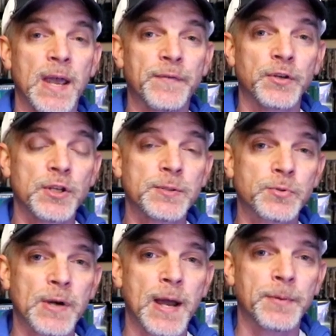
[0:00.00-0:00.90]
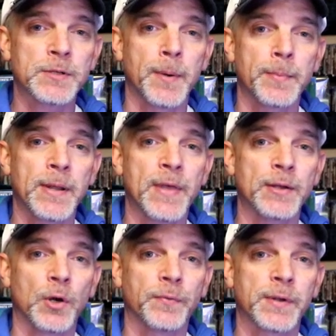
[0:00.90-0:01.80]
If you do subscribe, please remember to hit
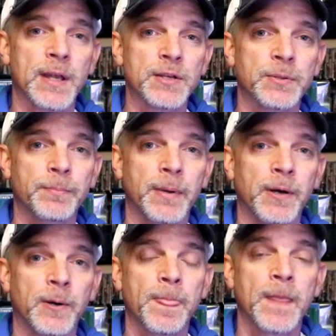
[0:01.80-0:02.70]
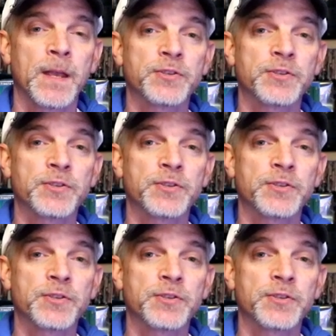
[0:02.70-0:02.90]
that notification bell